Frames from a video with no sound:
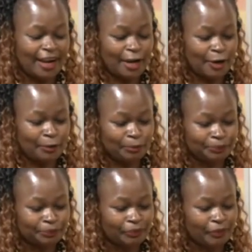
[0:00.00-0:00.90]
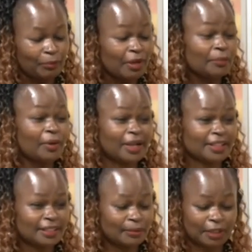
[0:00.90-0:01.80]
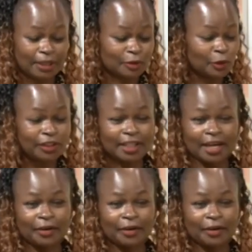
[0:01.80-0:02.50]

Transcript: um, many parents sometimes don't